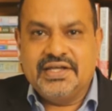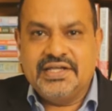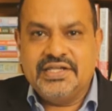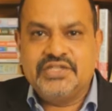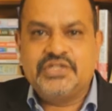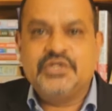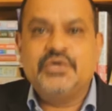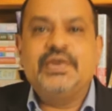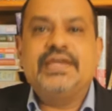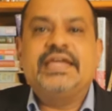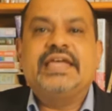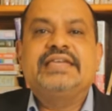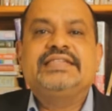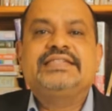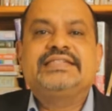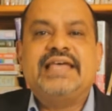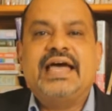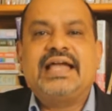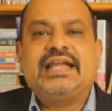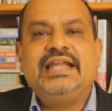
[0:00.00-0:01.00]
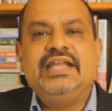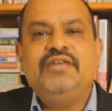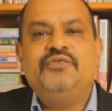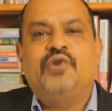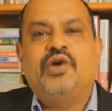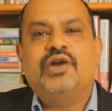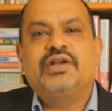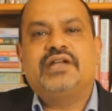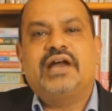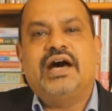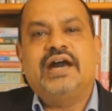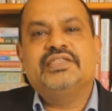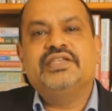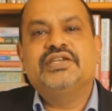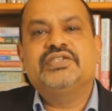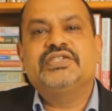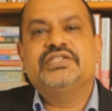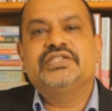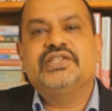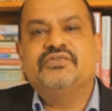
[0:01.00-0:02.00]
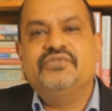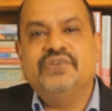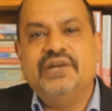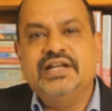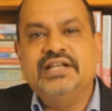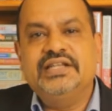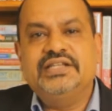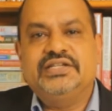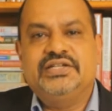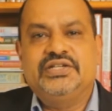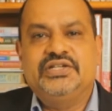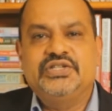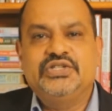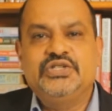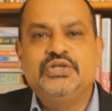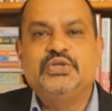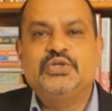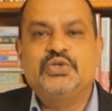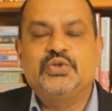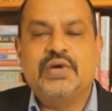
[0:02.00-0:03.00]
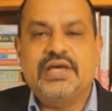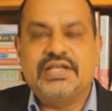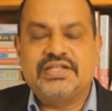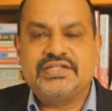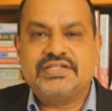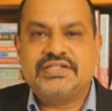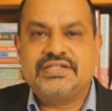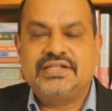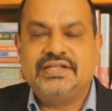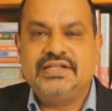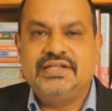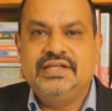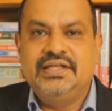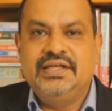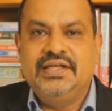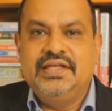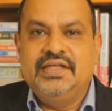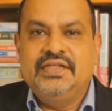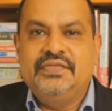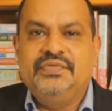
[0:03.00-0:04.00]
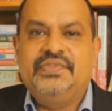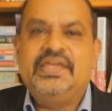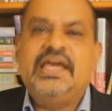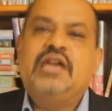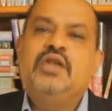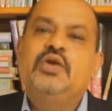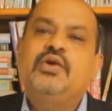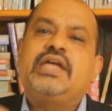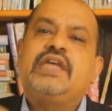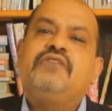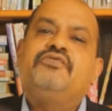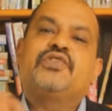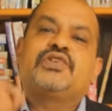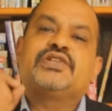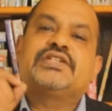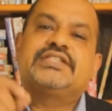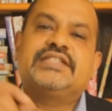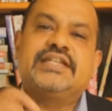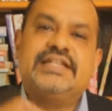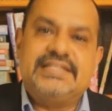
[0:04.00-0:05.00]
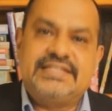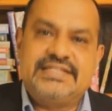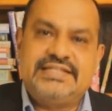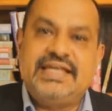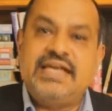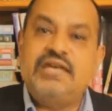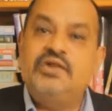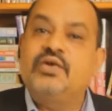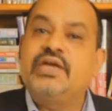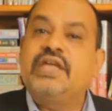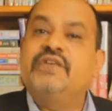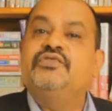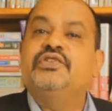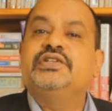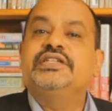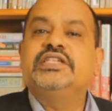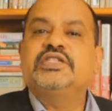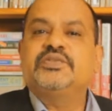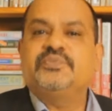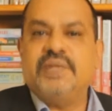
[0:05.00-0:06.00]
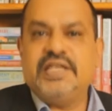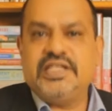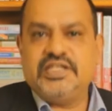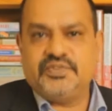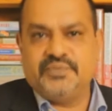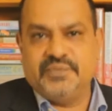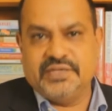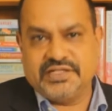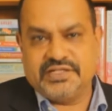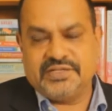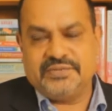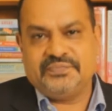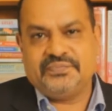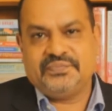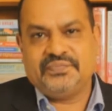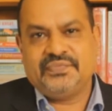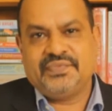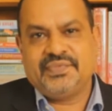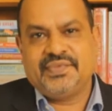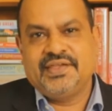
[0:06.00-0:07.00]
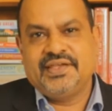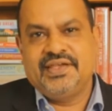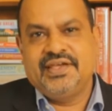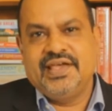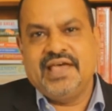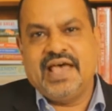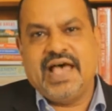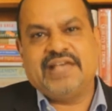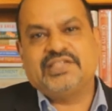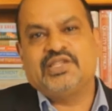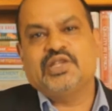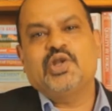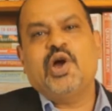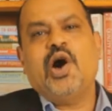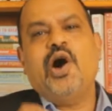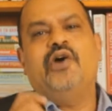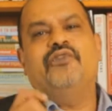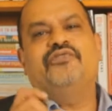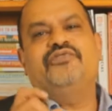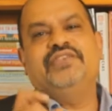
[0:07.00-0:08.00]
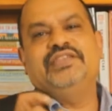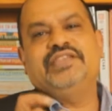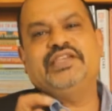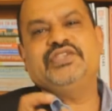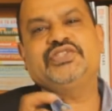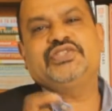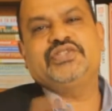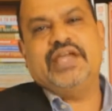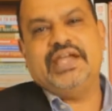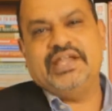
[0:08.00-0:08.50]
is doing exactly what others in the world do to us. They are looking for results, they are looking for displacement. As a law of physics